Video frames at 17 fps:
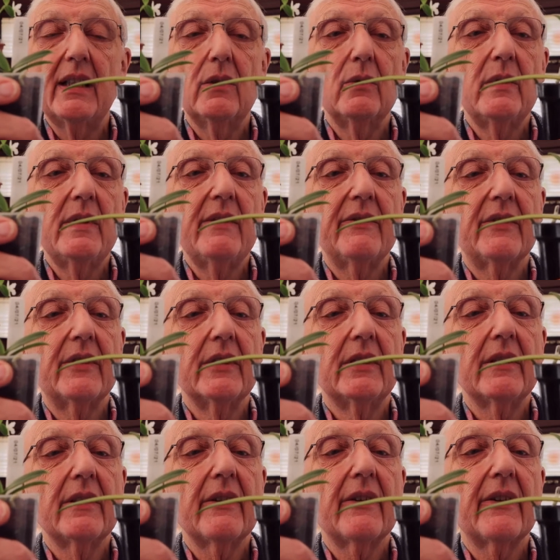we've
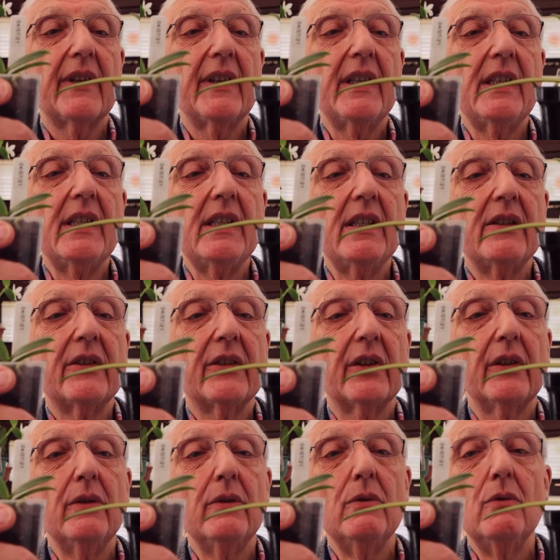got the
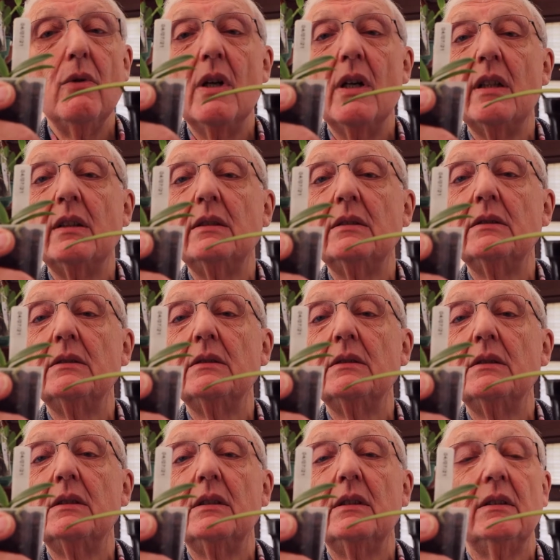two
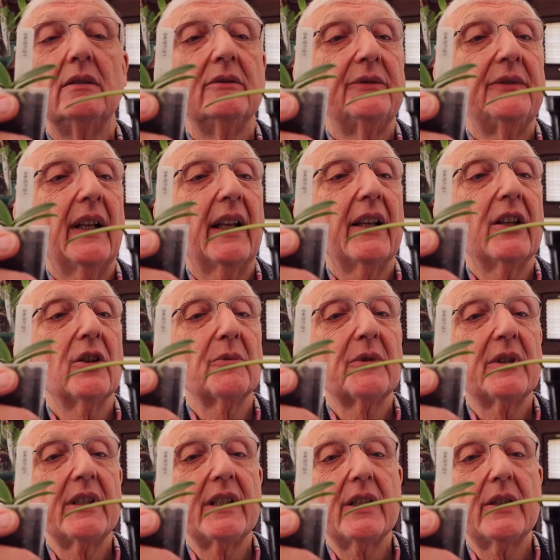
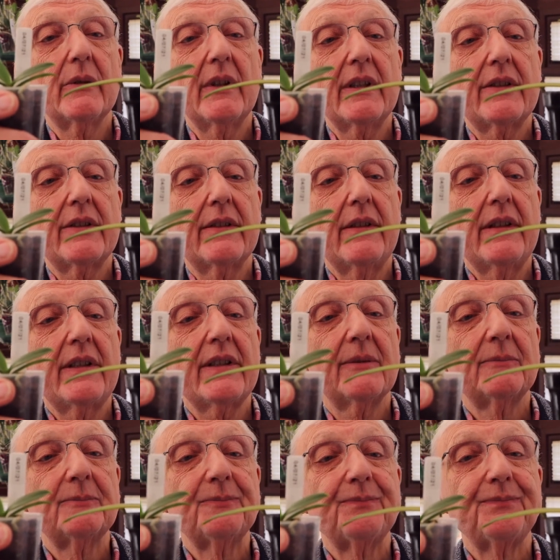Phalaenopsis equestris.
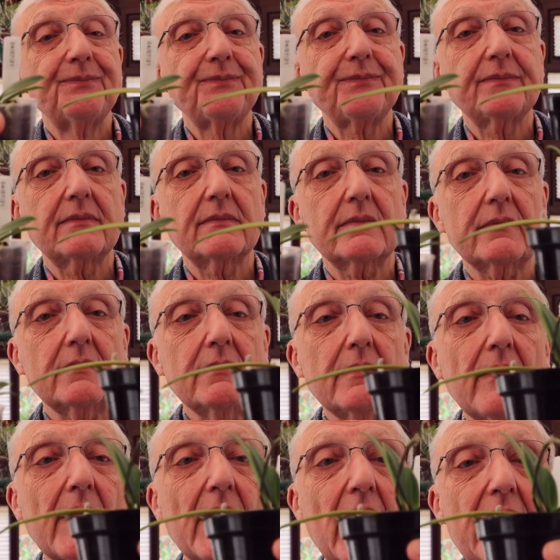
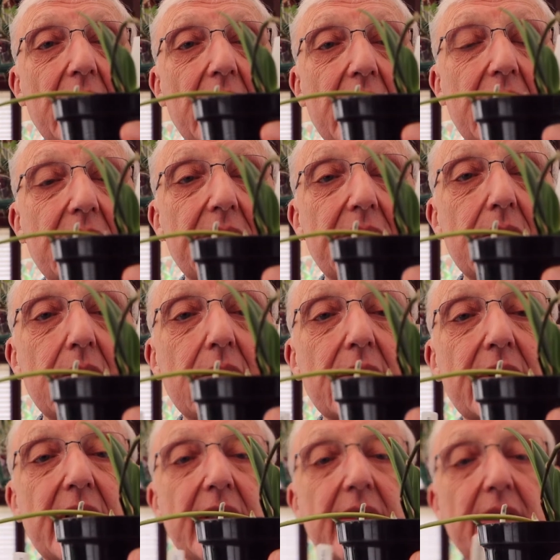This, of
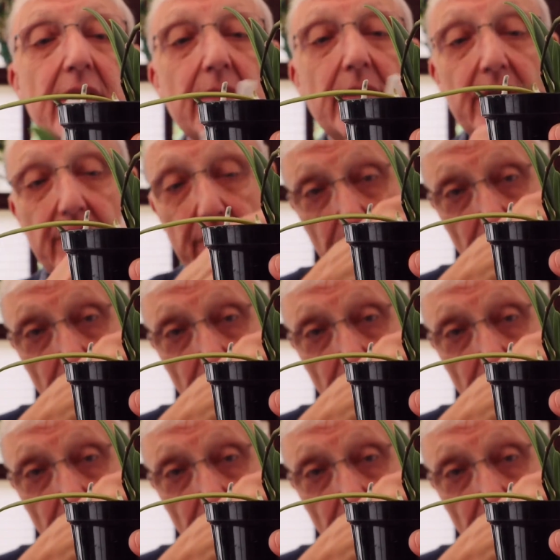course, is the original